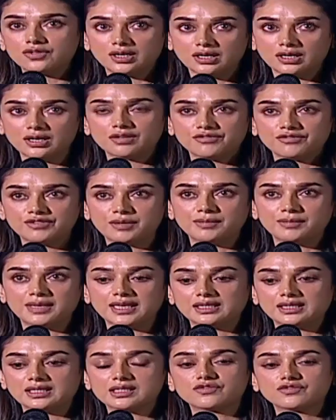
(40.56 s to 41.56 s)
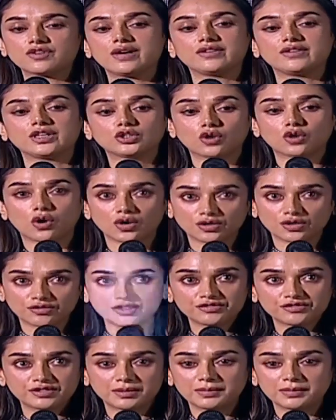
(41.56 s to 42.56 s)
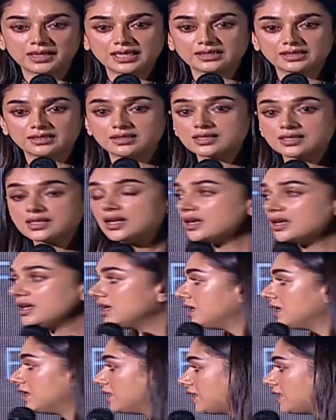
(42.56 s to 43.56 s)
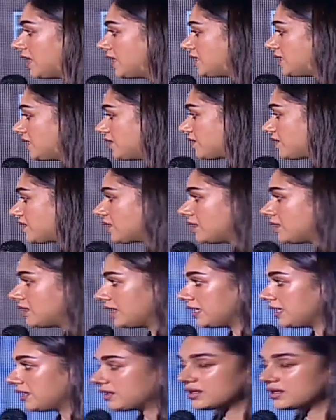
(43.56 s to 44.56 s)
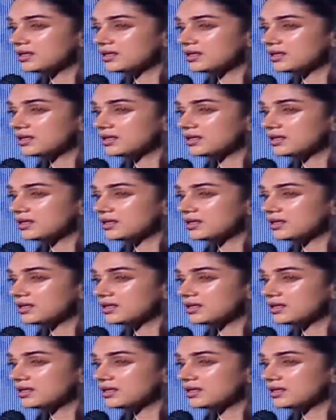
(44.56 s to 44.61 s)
written a film like this, for having thought of a film like this, Rajiv sir and